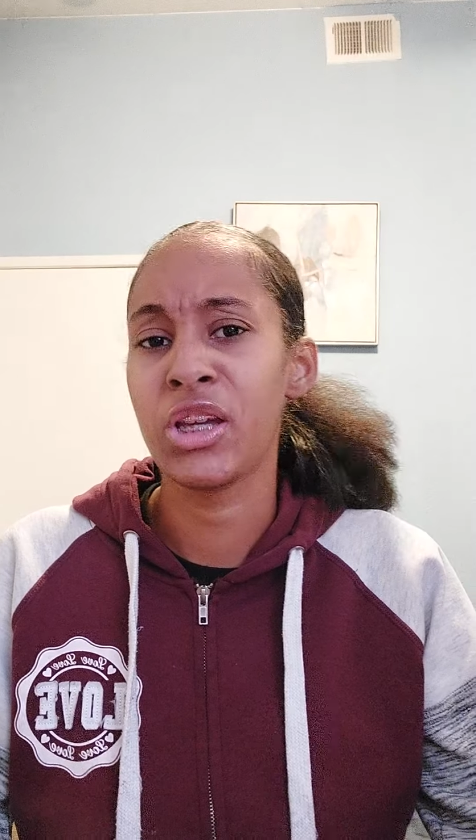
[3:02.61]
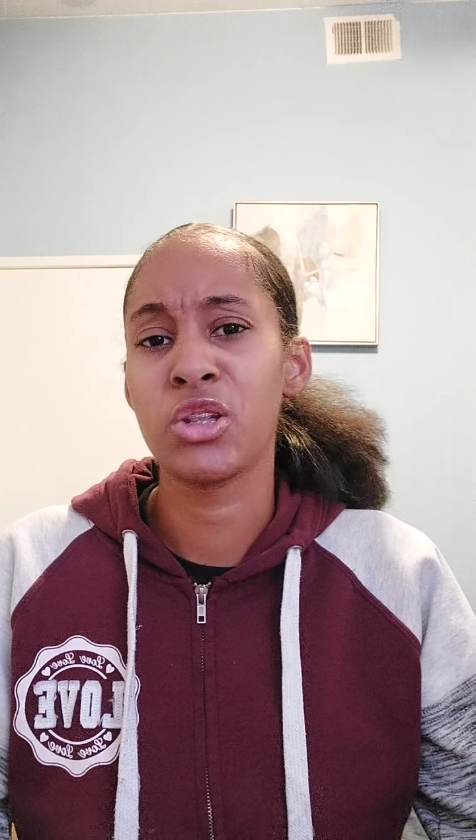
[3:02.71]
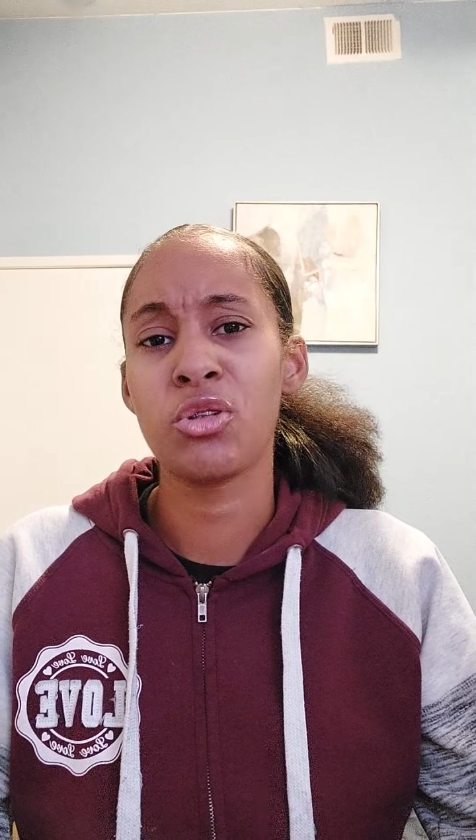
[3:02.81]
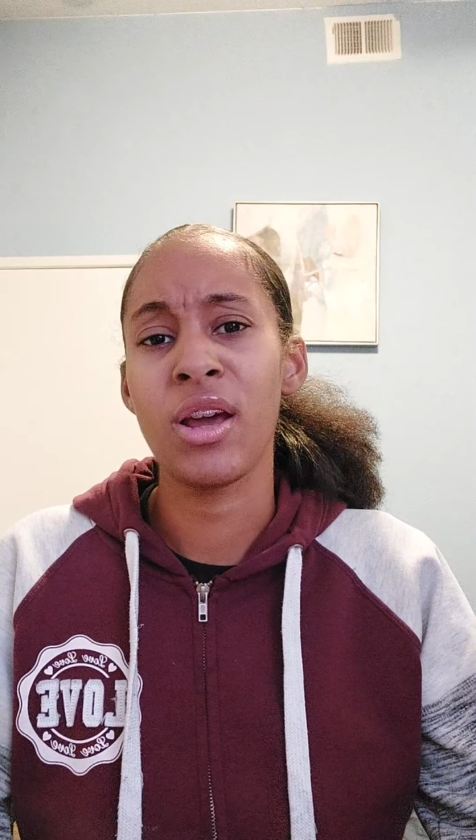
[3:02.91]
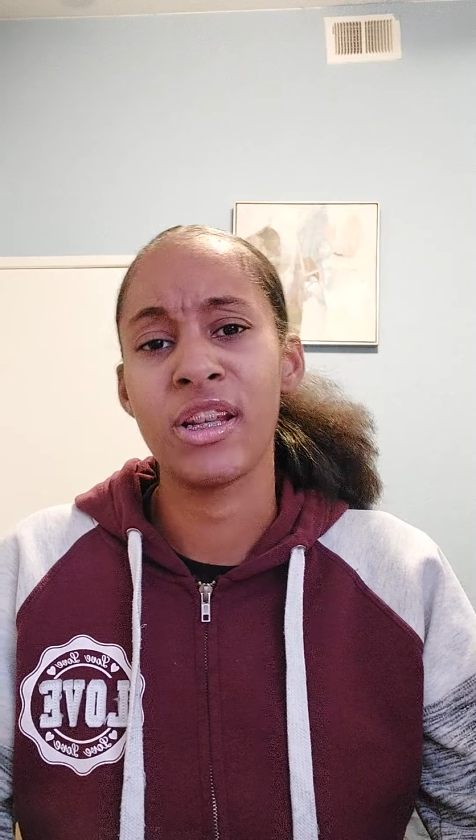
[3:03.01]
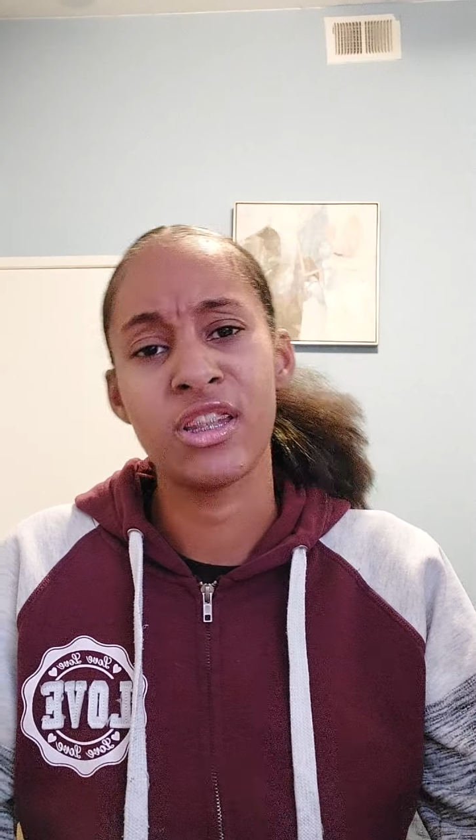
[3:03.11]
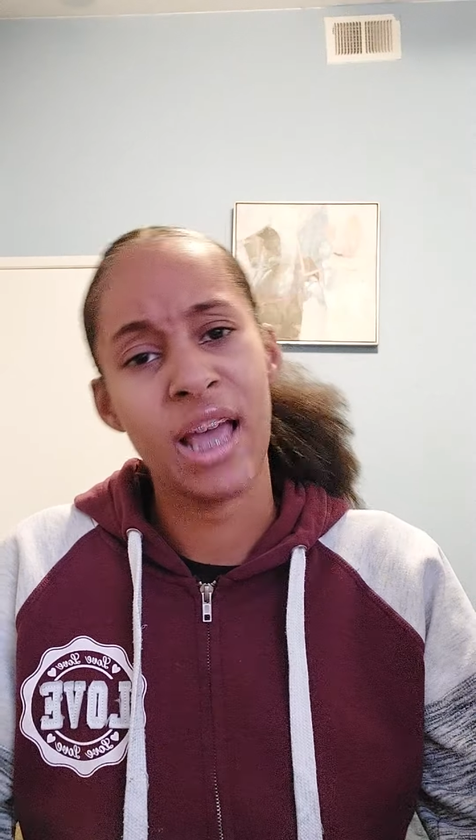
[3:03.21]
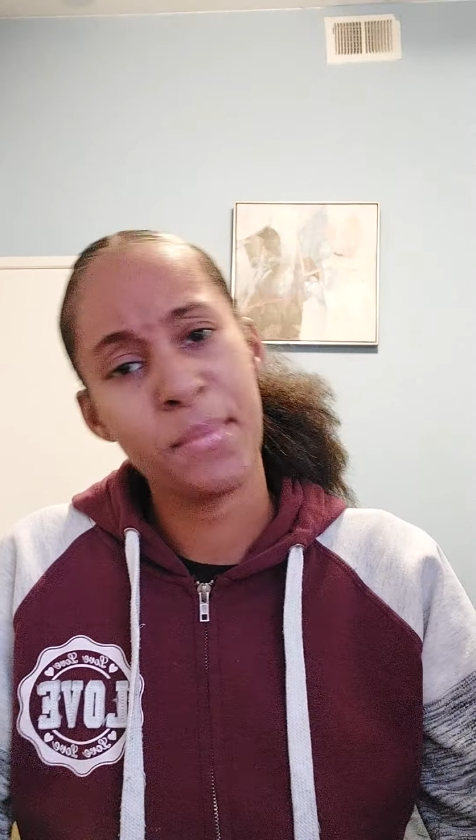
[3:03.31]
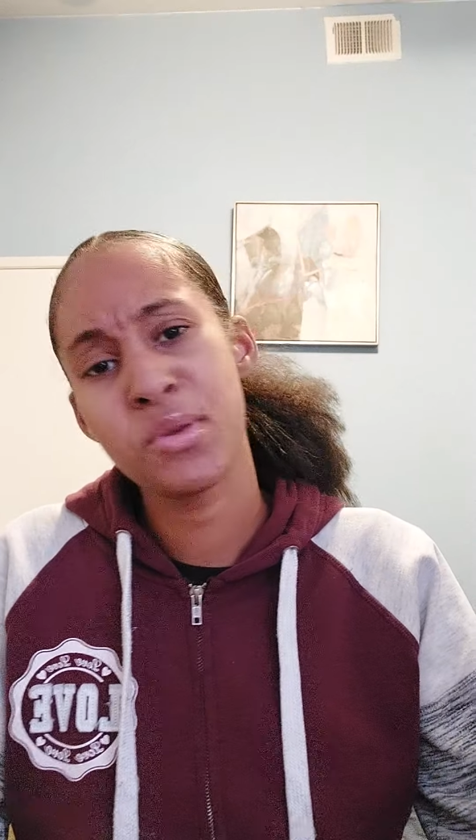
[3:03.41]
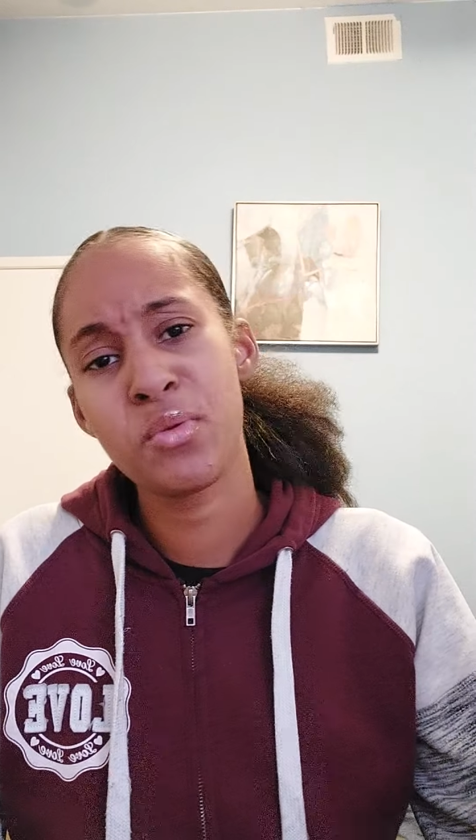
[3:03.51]
then try to
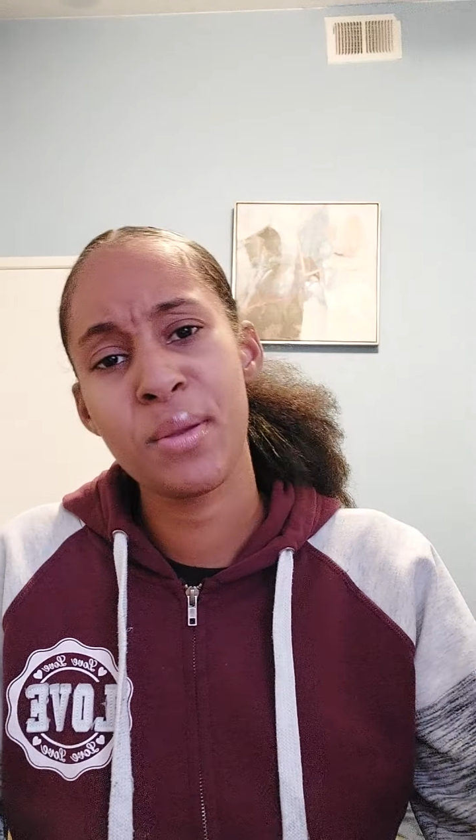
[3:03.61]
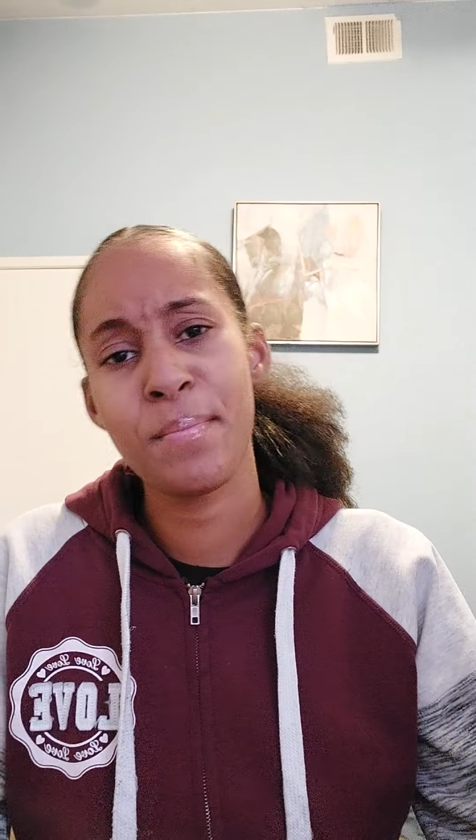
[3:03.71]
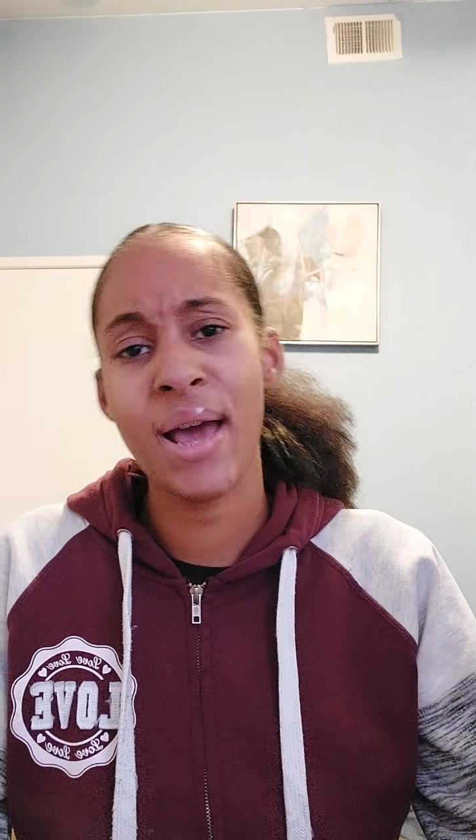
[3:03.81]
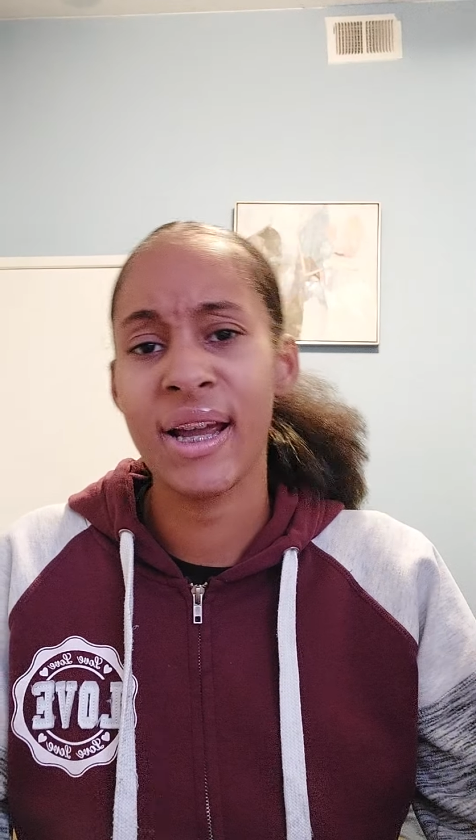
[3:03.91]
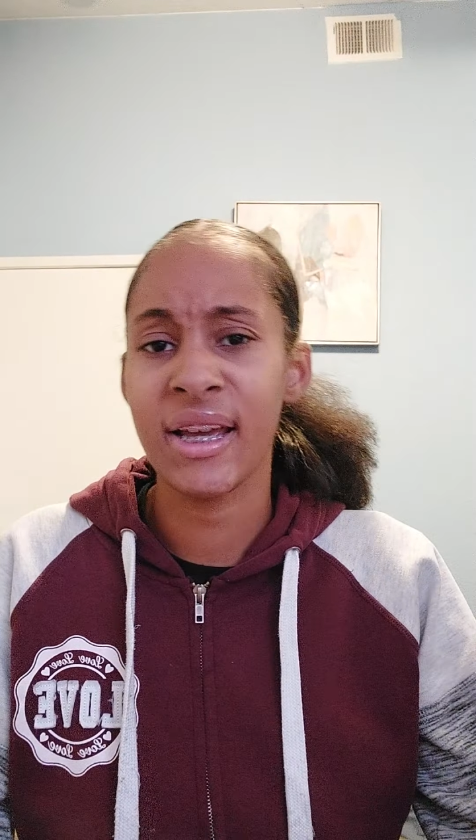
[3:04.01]
stab you in the back